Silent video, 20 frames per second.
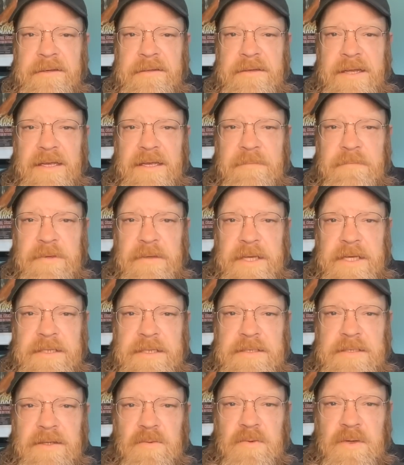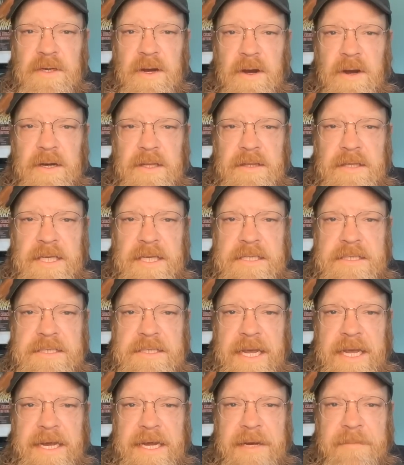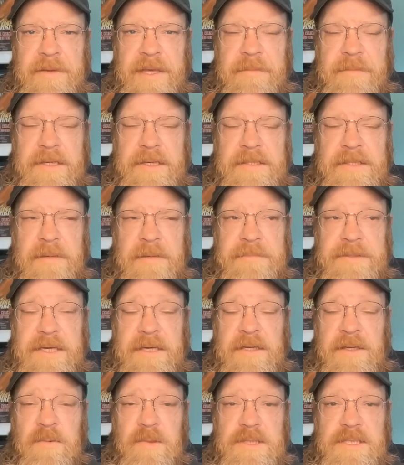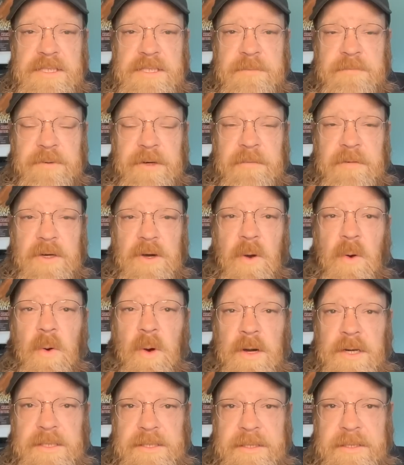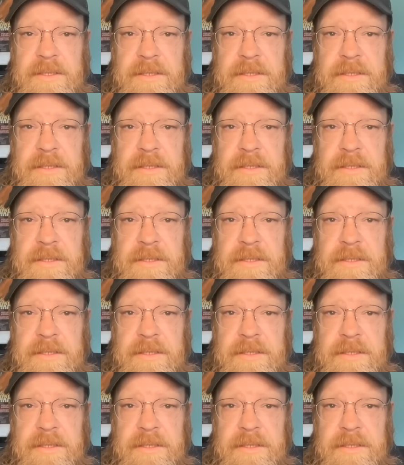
taking place regarding the Second Amendment, particularly what the Supreme Court